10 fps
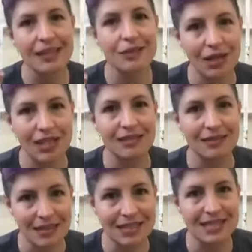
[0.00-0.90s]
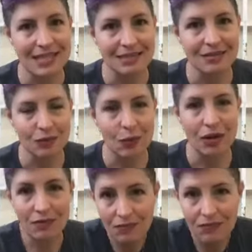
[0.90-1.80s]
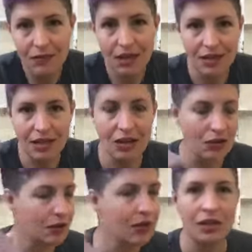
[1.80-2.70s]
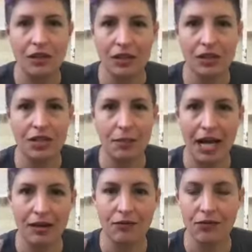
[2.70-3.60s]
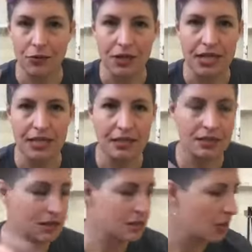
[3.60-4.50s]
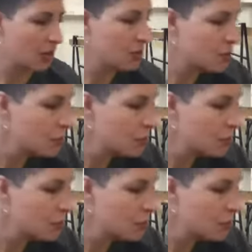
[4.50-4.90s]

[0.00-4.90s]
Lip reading: Granted, this is what, $1, and you get a pack of 3 at the dollar store.